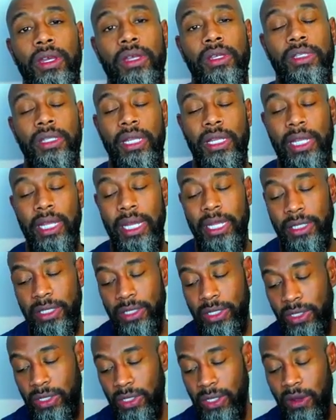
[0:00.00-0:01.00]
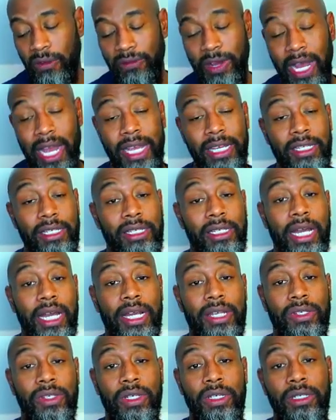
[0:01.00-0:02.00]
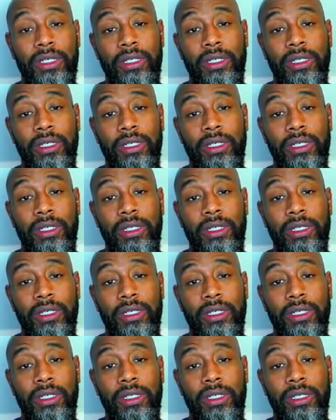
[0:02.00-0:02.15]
They let self-idealizing